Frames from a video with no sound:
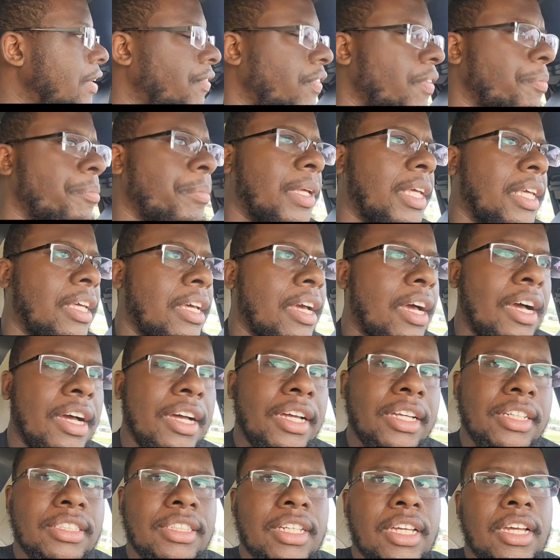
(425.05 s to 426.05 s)
different
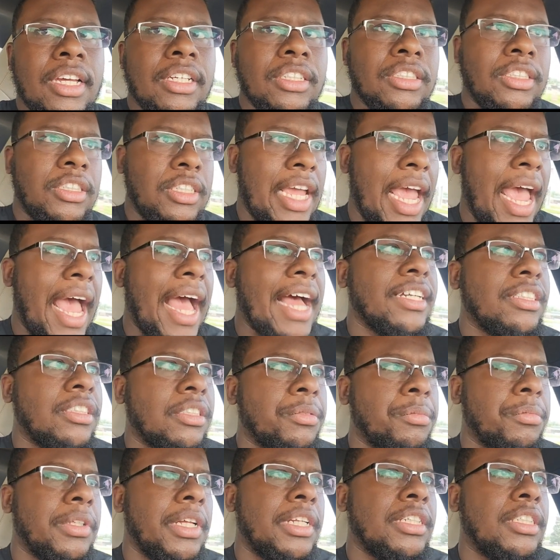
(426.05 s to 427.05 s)
because she has
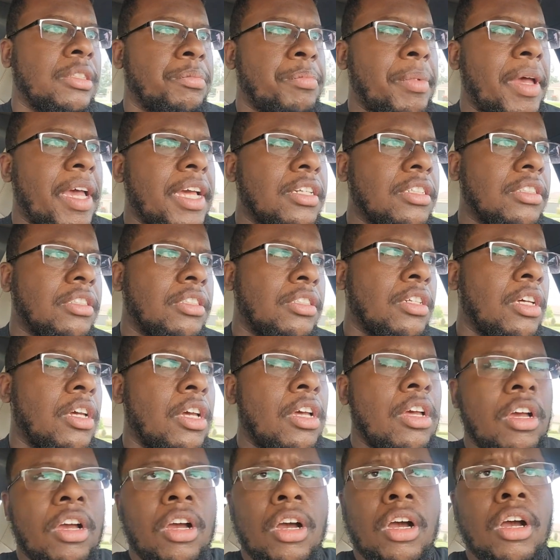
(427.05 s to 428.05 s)
someone that spends
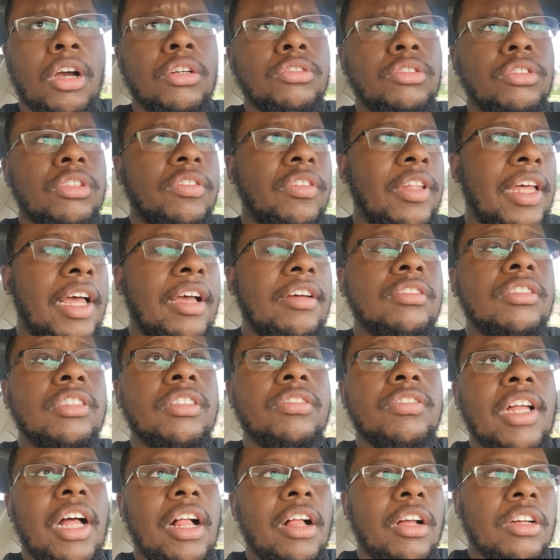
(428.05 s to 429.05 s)
hundreds of thousands
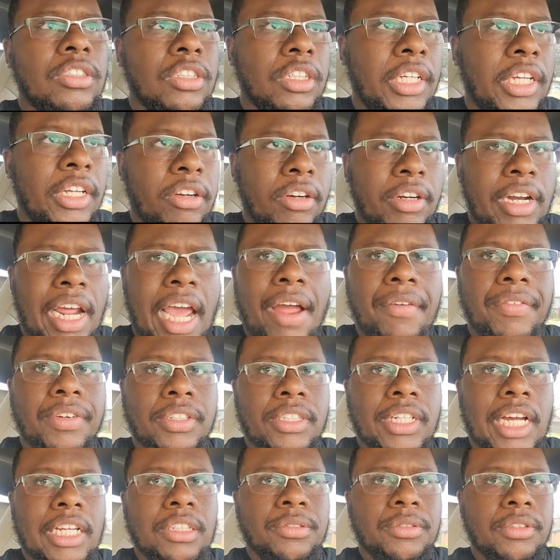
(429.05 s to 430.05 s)
of dollars a year on
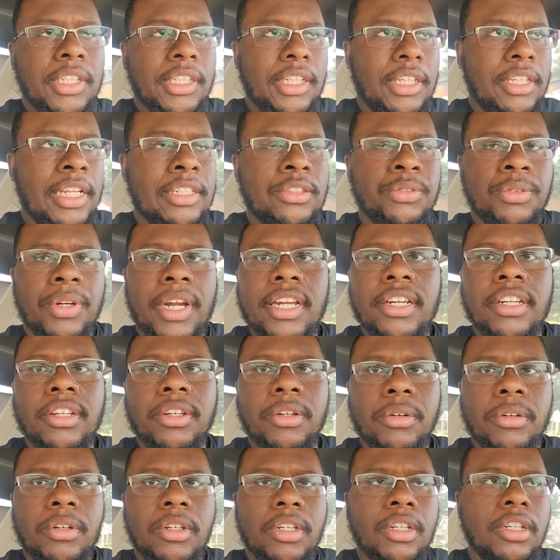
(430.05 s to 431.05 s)
advertising. Like that's what I
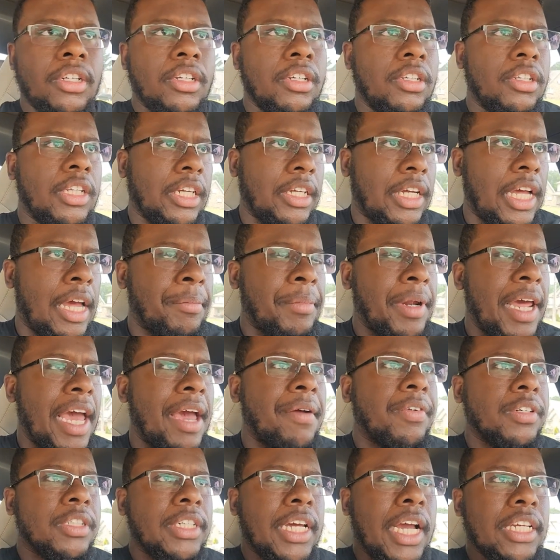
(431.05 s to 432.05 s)
do. Like I'm an
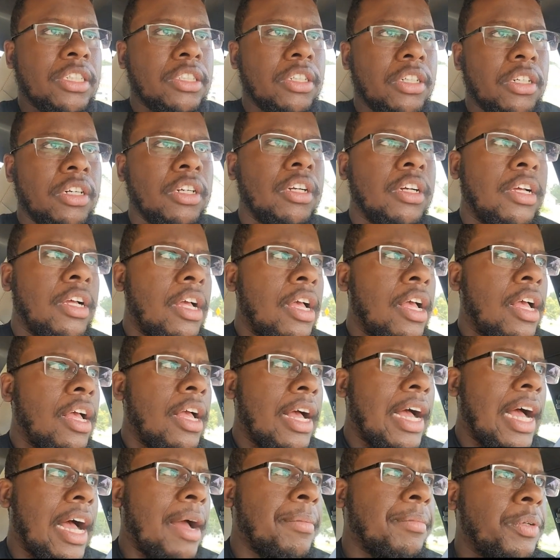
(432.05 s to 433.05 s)
advertiser.
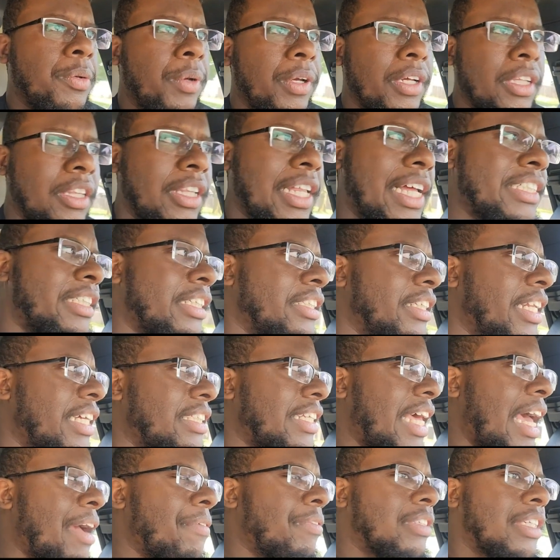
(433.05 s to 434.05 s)
I'm doing less and
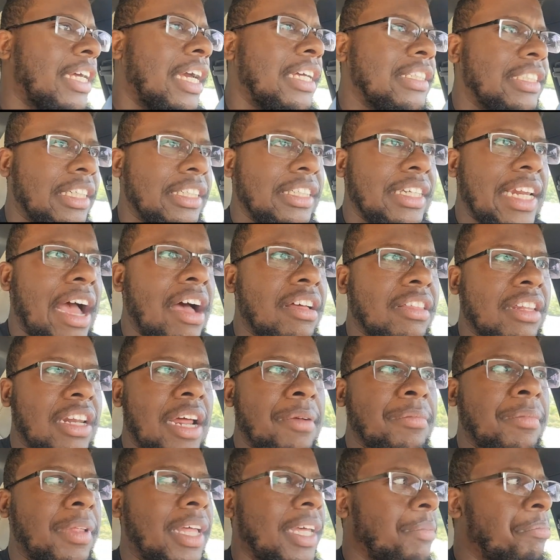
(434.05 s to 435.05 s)
less advertising now that
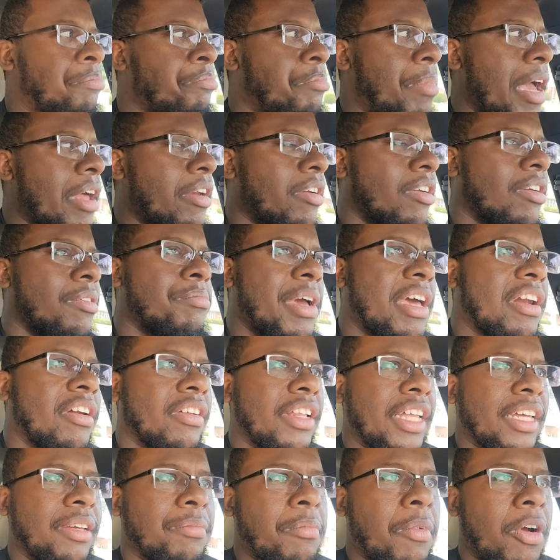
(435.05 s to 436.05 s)
I'm like better and
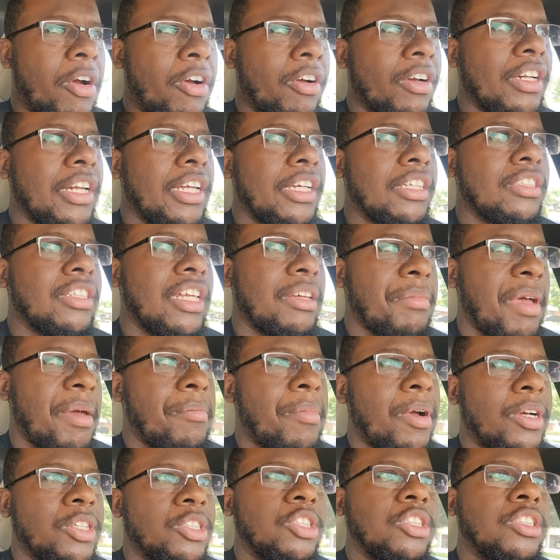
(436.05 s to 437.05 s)
better like marketing because like my
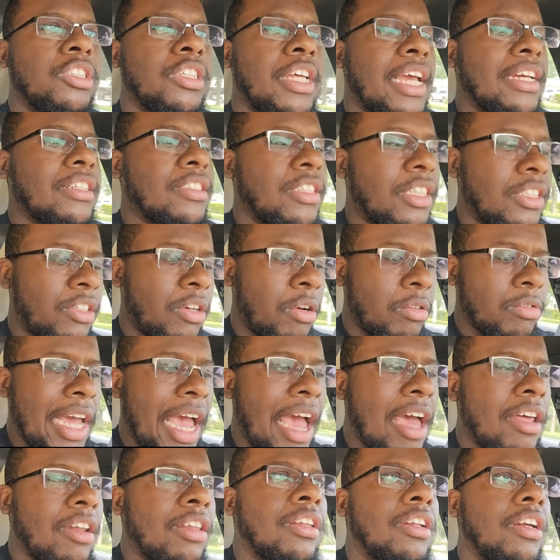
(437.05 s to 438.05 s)
budgets actually go
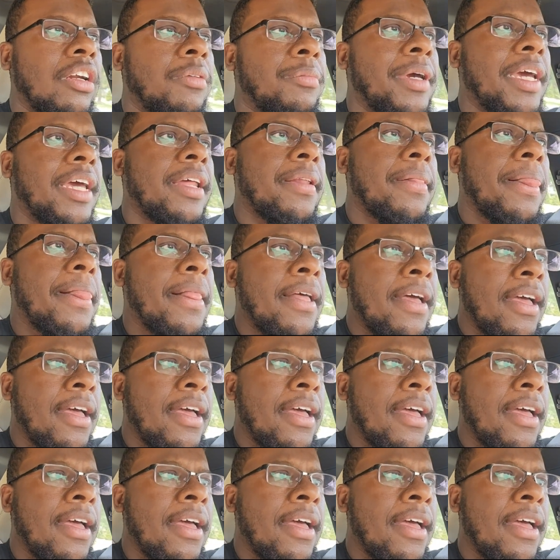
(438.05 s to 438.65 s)
down a little bit.